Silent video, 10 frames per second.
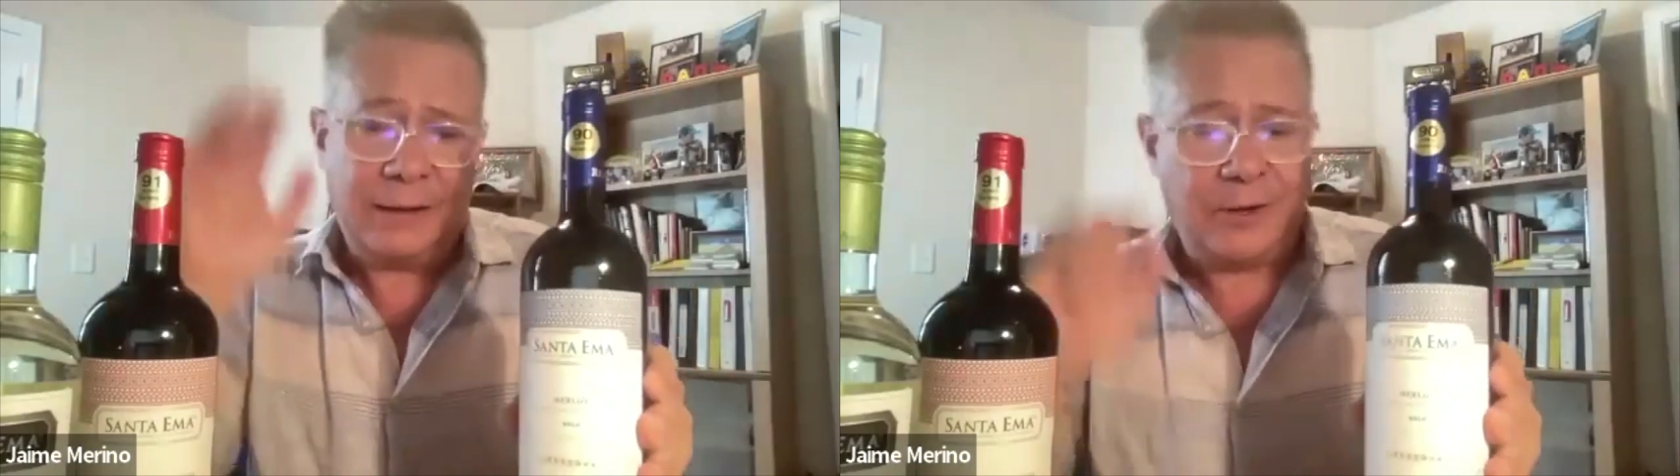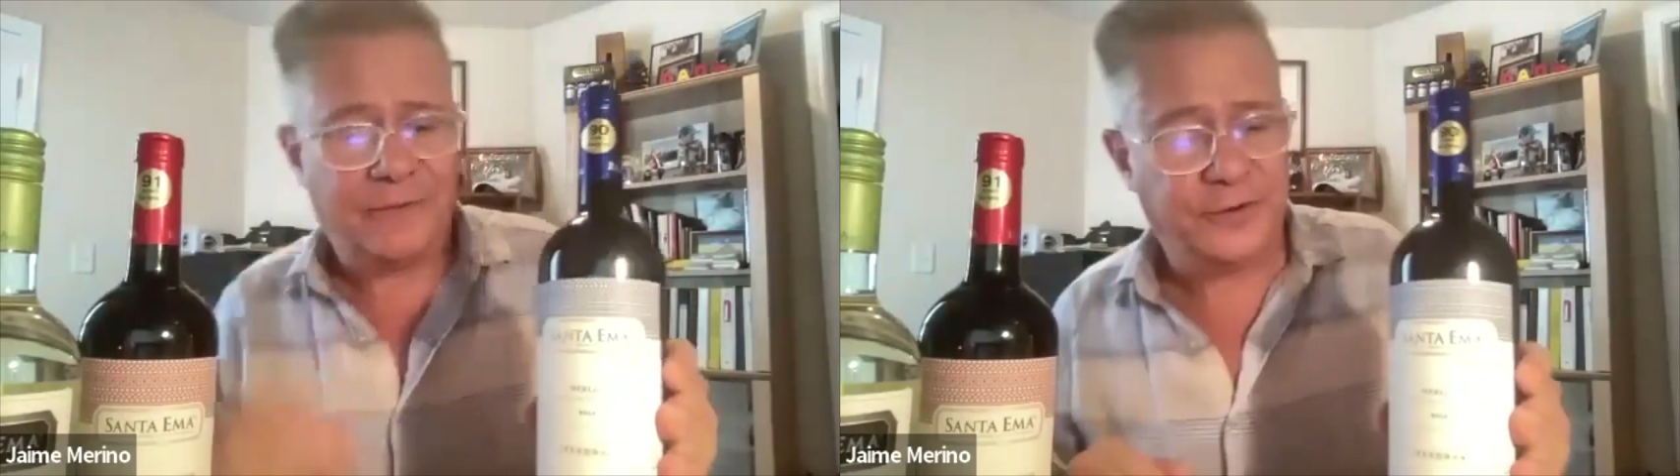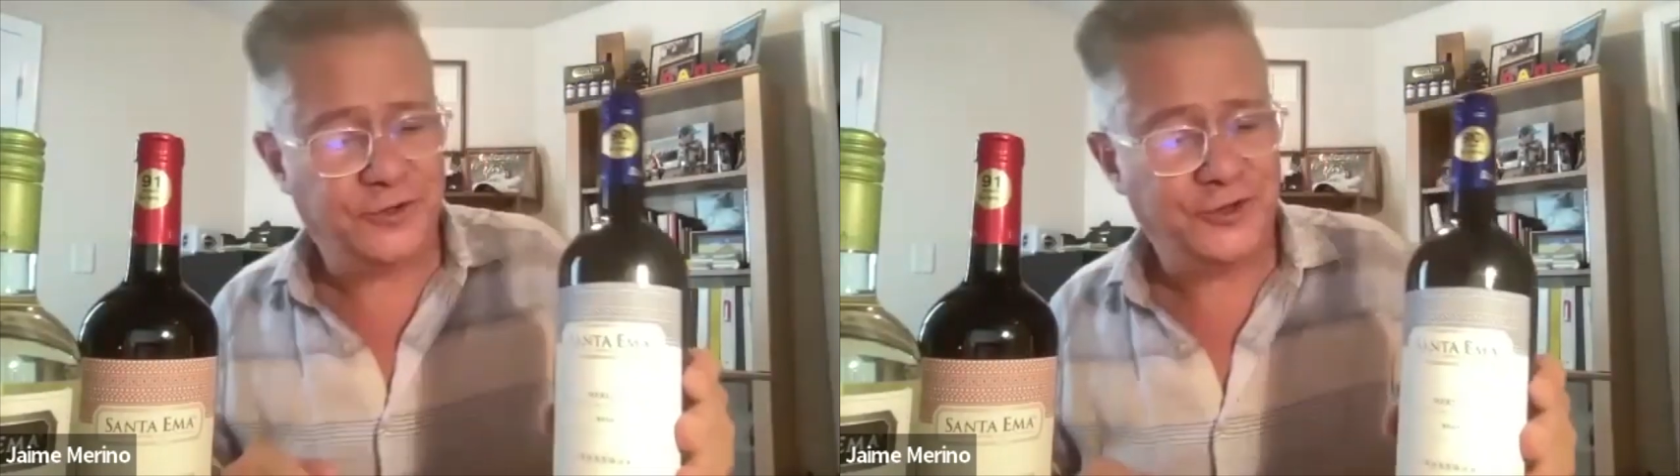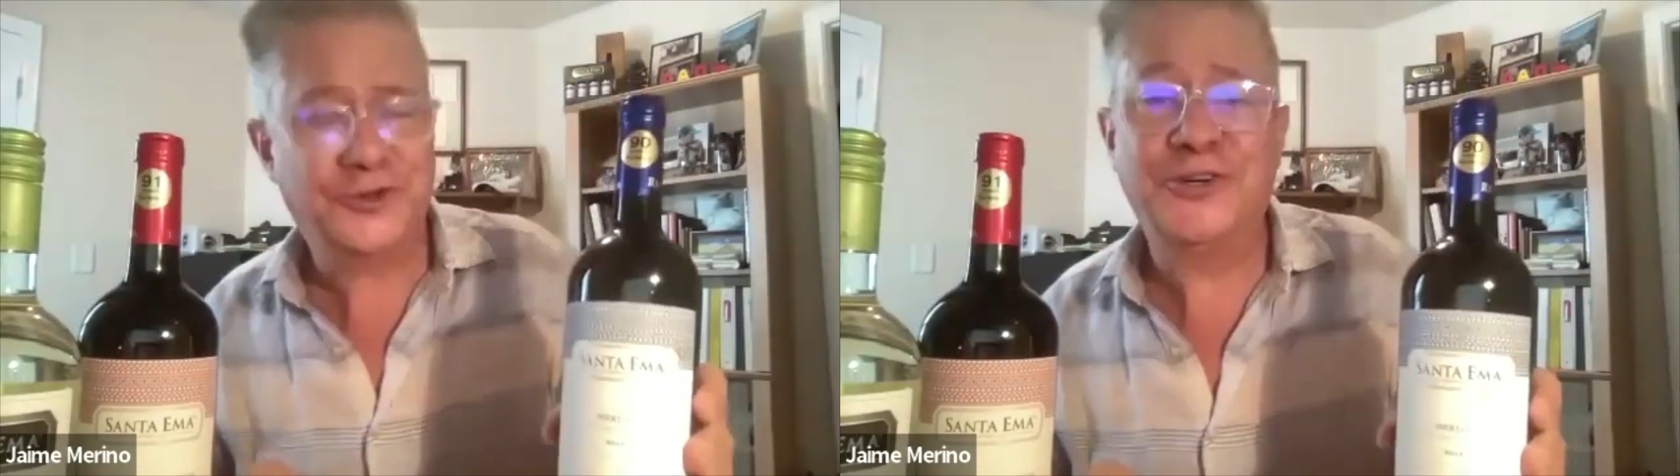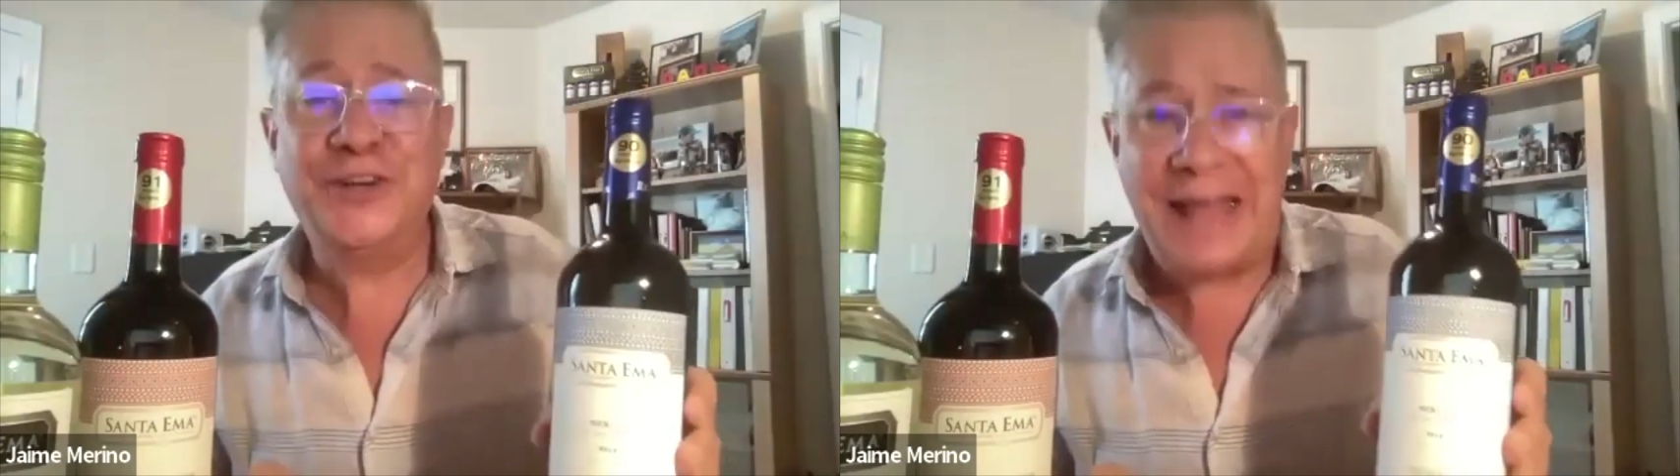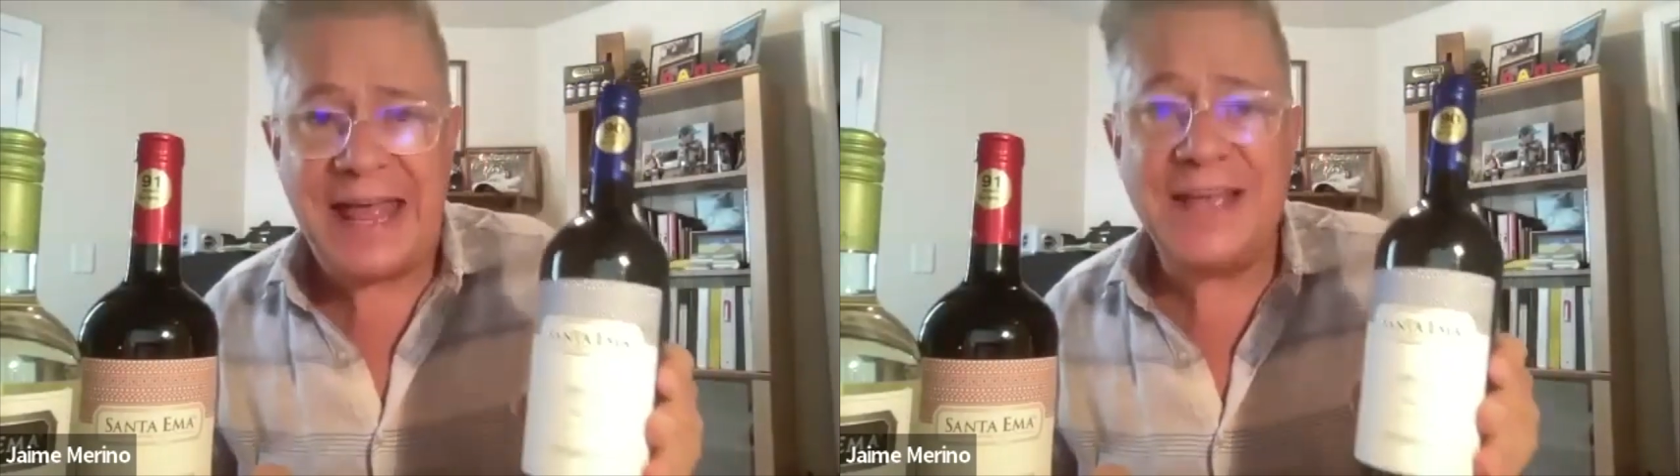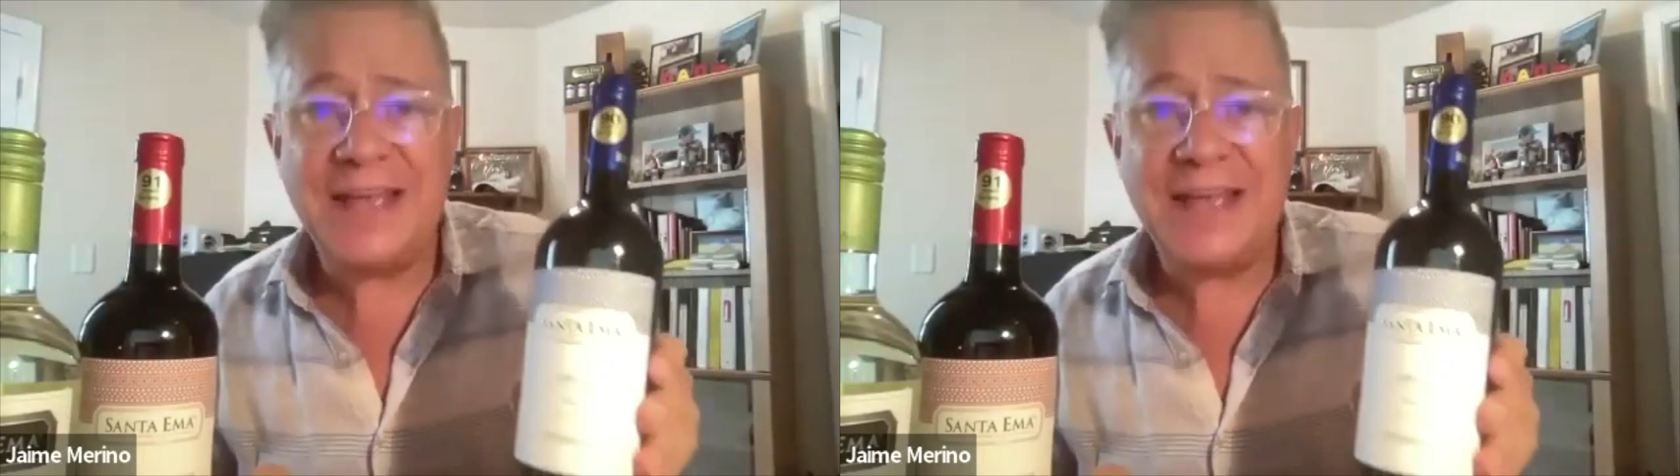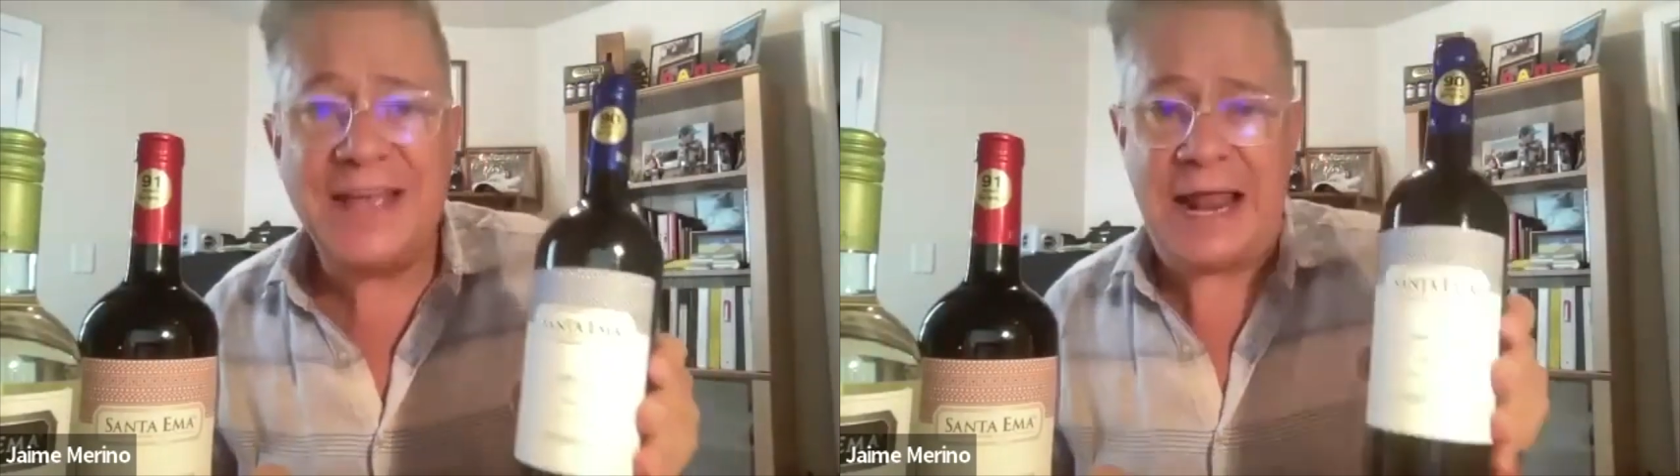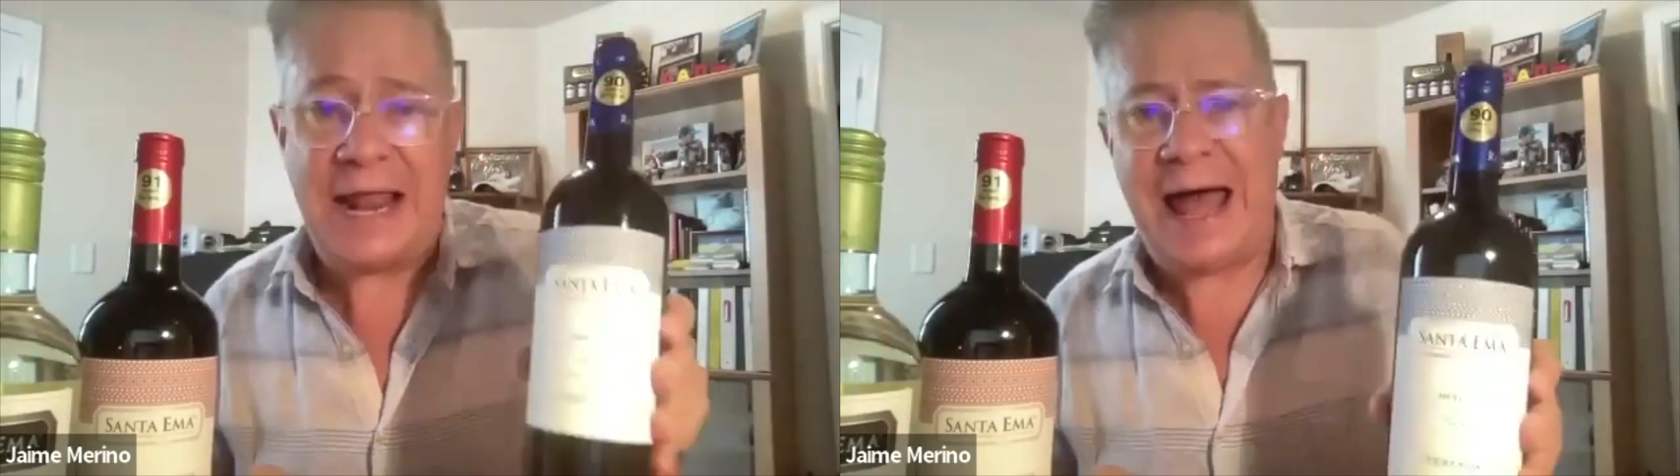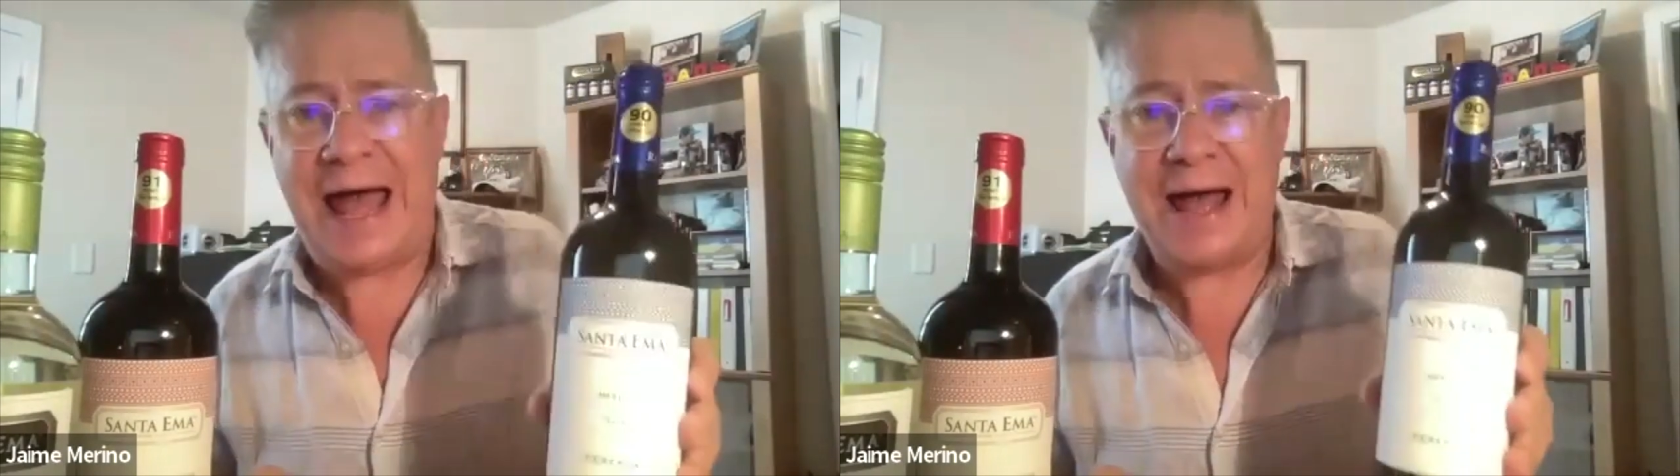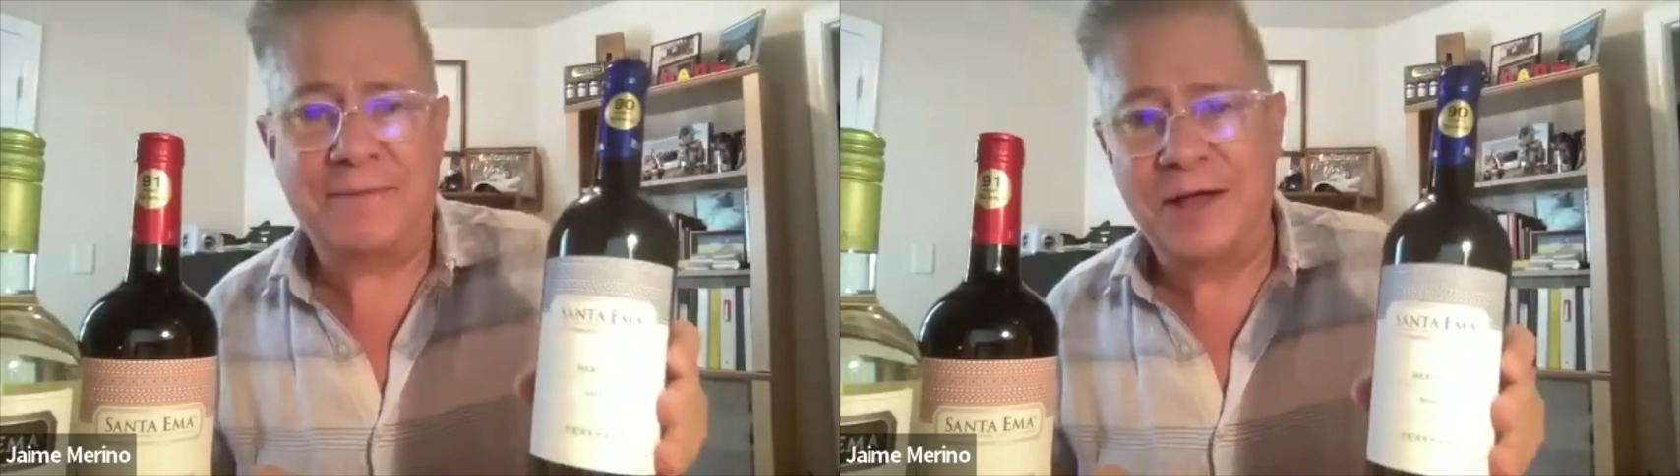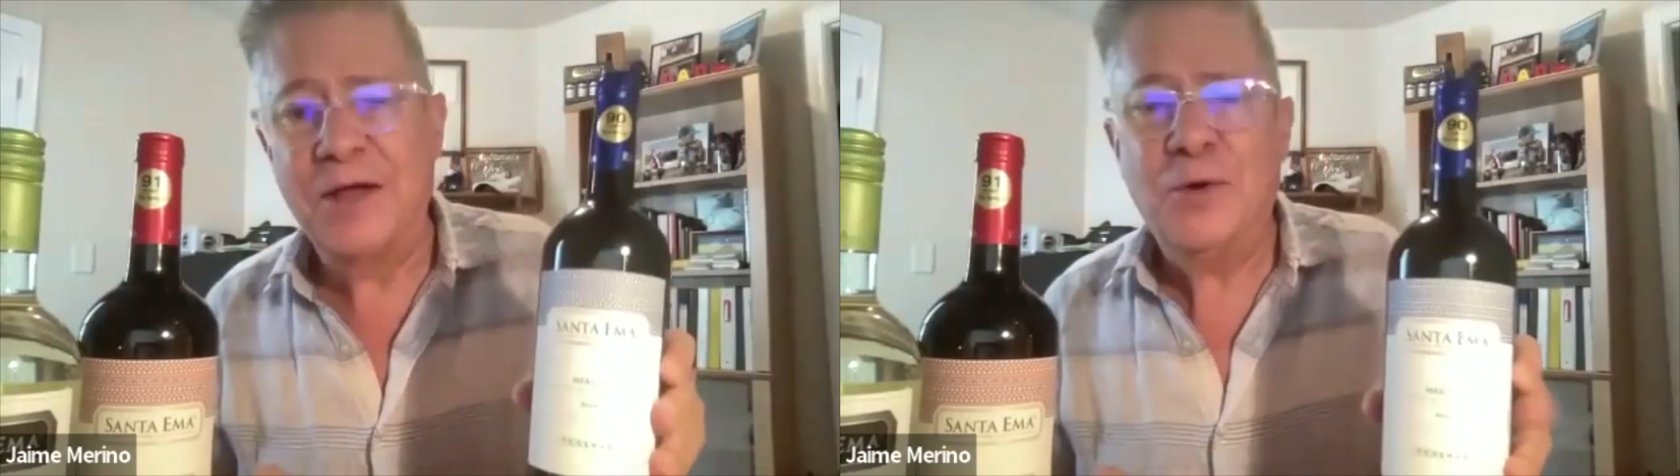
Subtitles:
of a certain age and app,